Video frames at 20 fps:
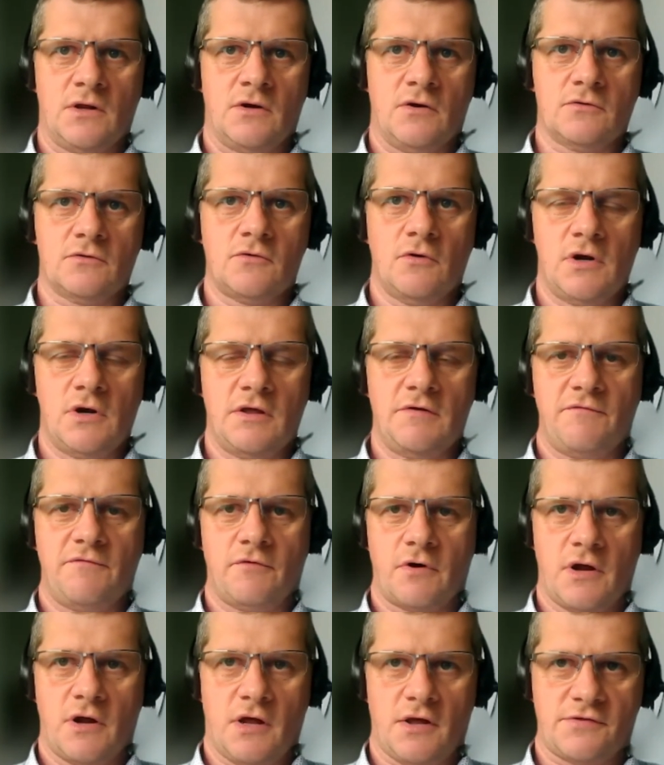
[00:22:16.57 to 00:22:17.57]
not only
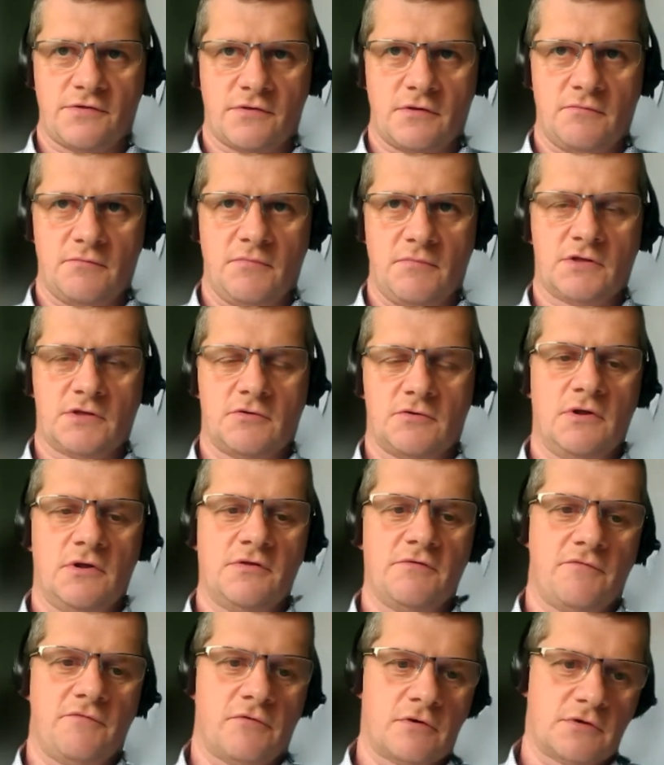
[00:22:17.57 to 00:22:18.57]
for us, but
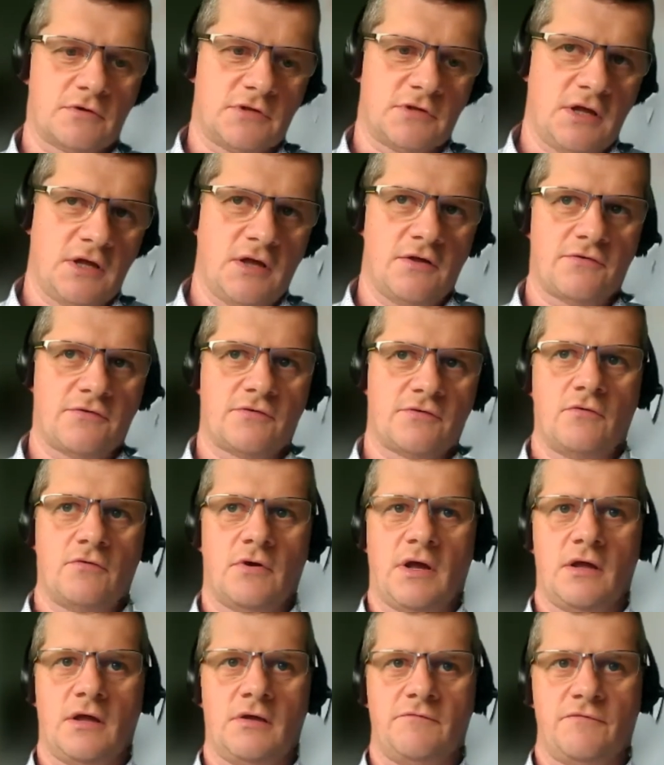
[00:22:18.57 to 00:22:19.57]
only for TSO
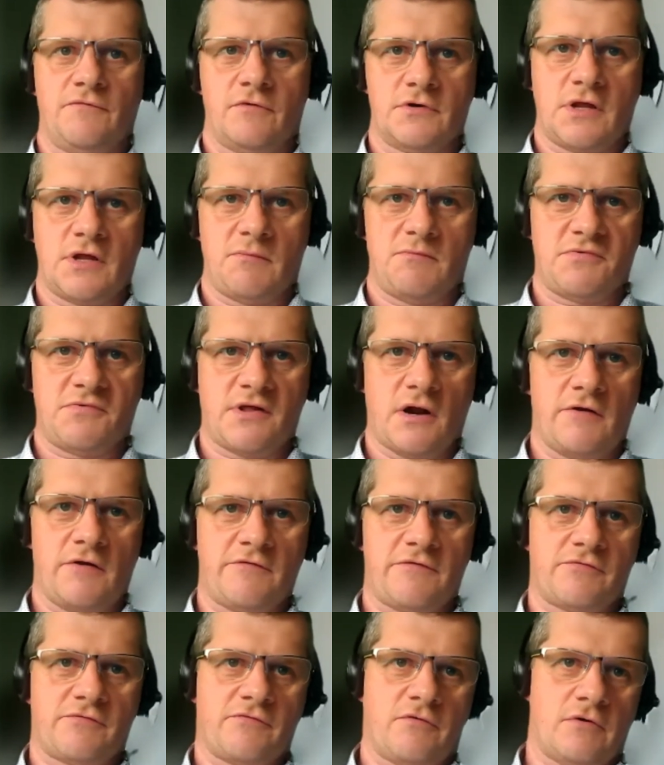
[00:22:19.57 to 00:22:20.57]
and for
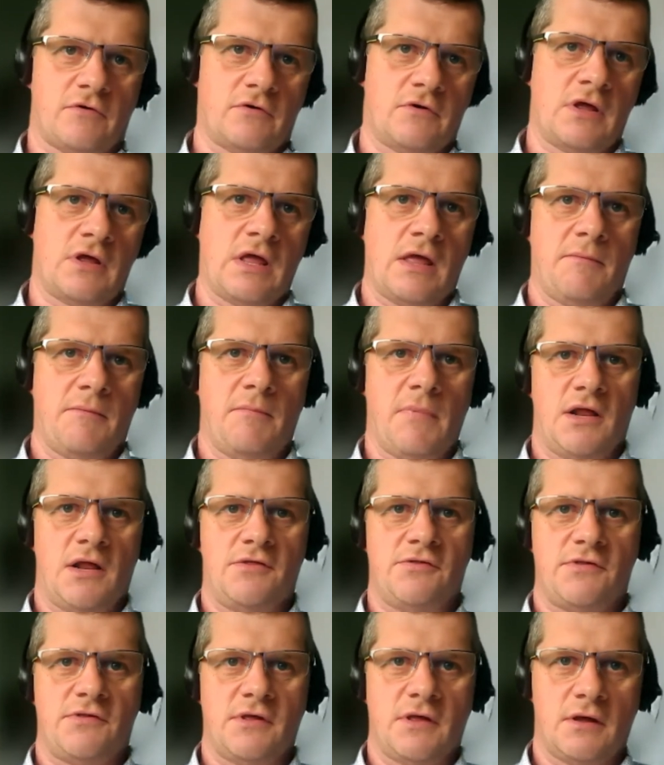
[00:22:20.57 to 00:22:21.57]
themselves, for
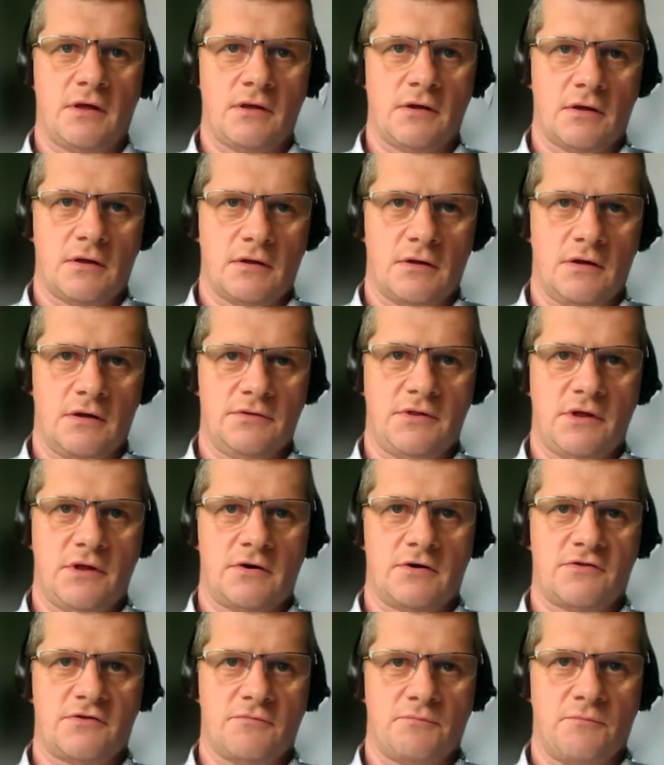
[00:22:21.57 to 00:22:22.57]
balancing
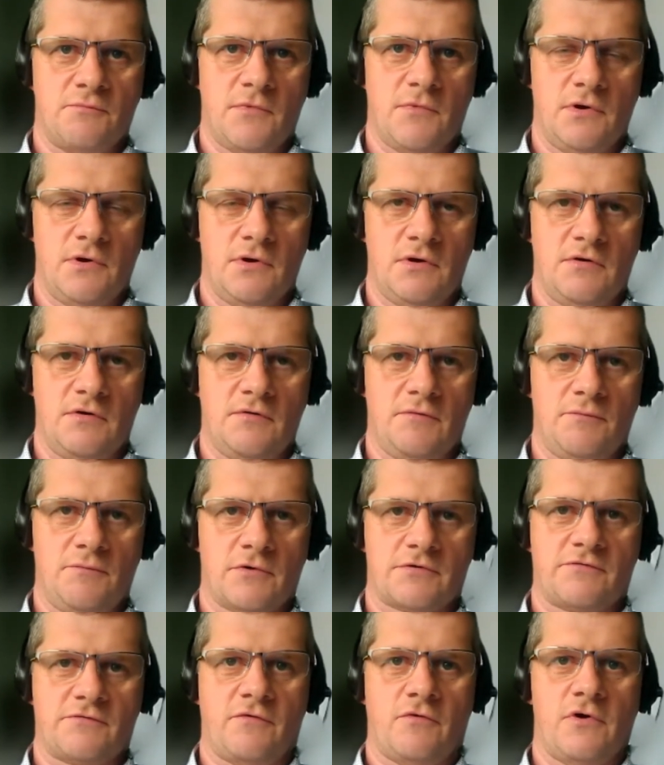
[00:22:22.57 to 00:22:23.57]
their
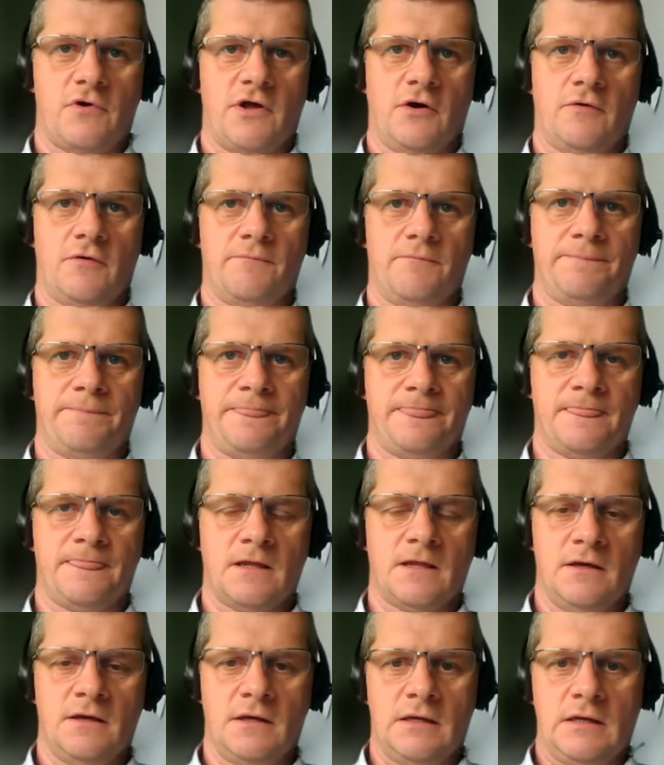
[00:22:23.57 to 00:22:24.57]
portfolio.
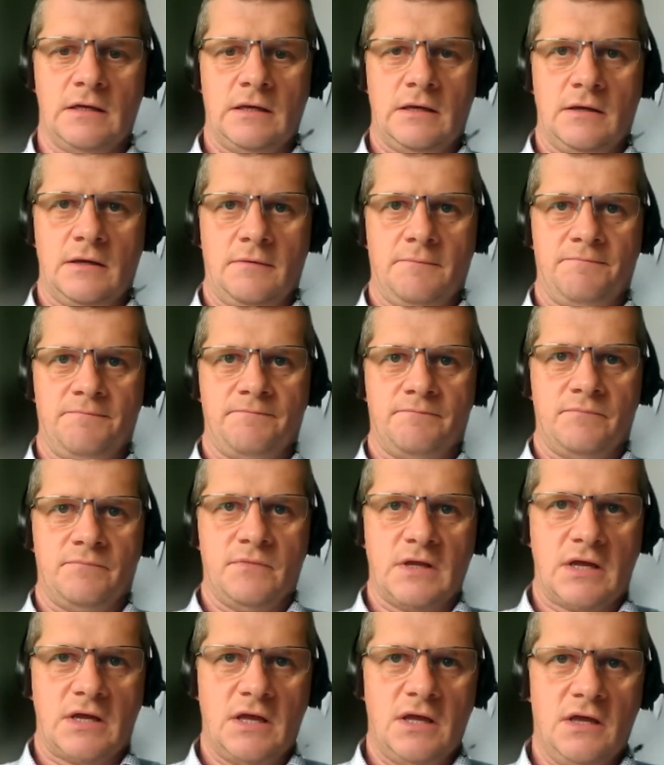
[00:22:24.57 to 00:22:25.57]

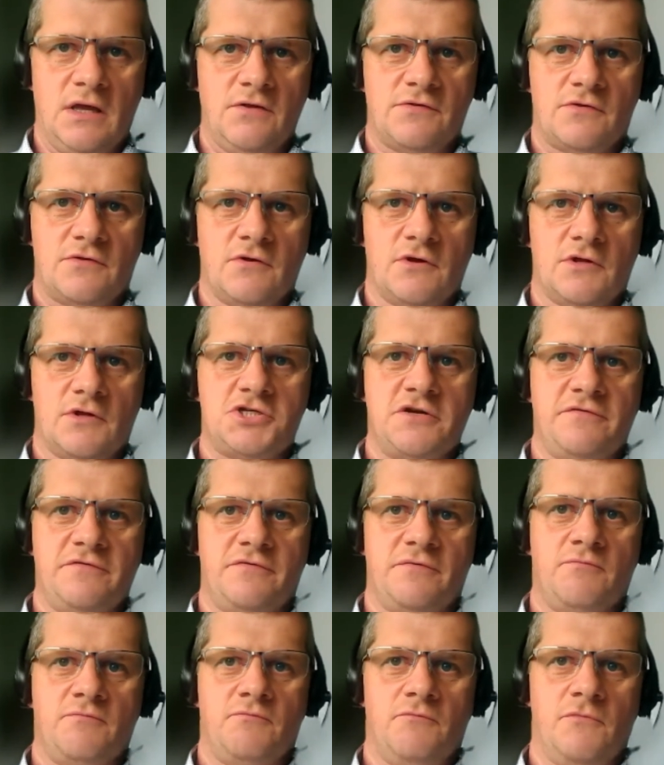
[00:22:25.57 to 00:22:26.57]
The key is to
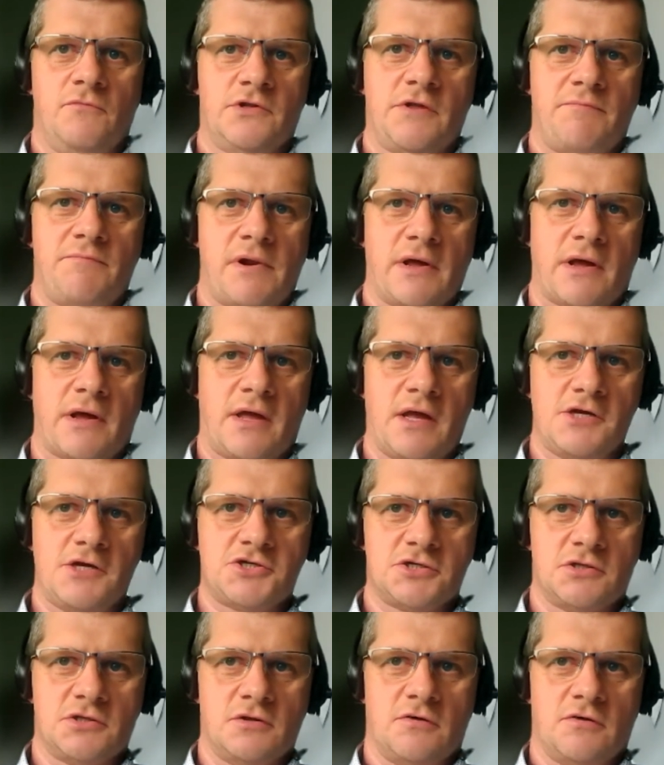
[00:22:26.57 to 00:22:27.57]
achieve
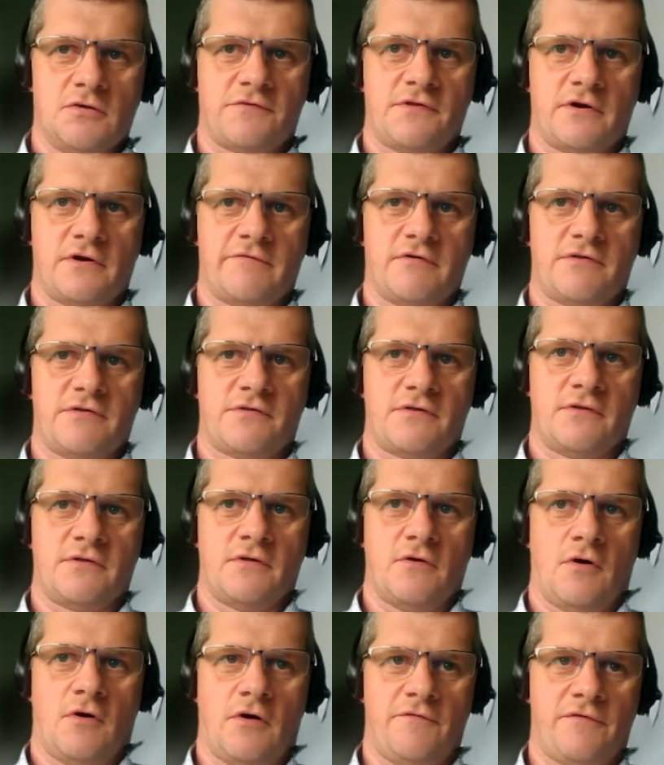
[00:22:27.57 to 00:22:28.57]
multiplication of service
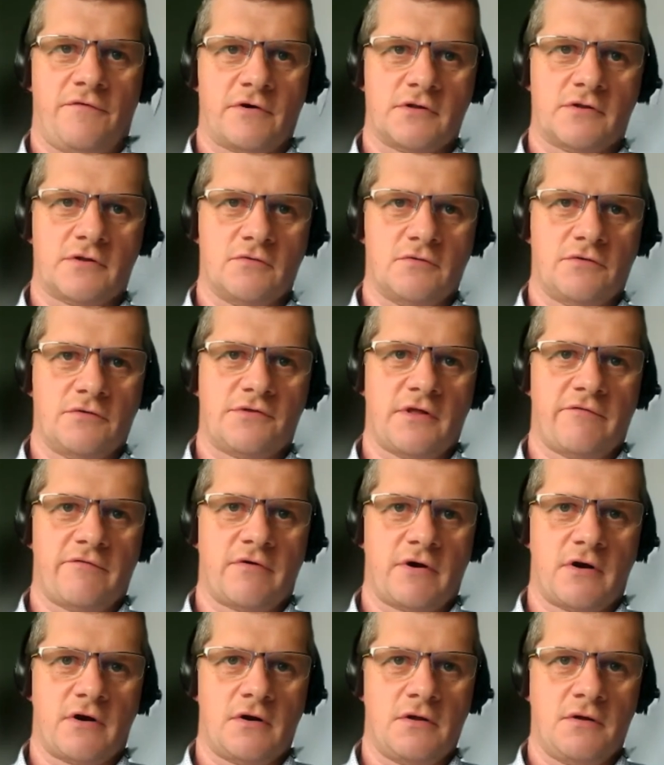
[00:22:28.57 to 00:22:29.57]
offered to
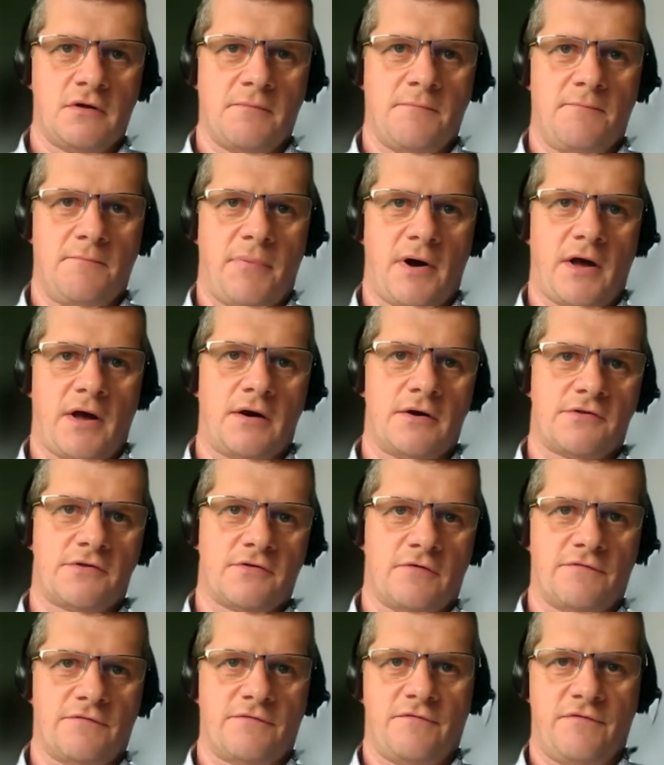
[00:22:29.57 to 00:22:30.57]
several buyers
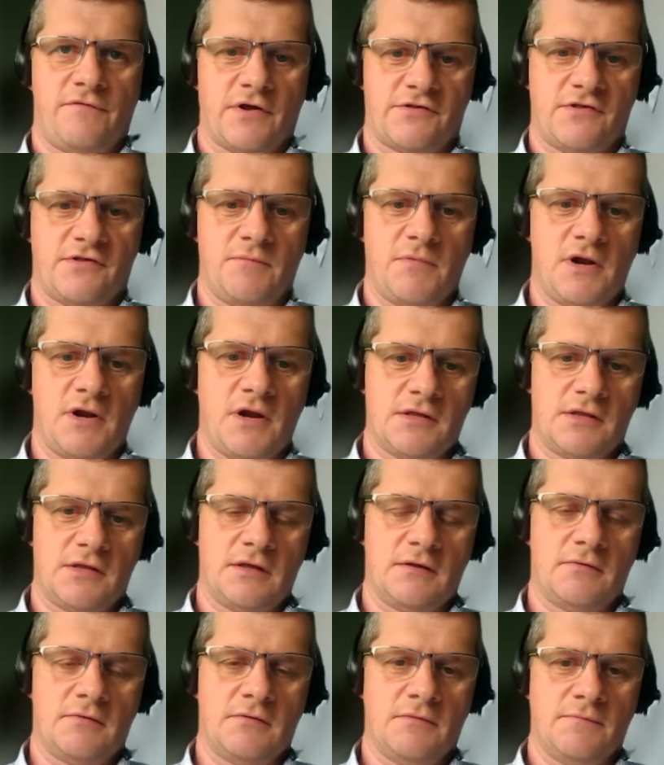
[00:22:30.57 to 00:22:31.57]
of flexibility.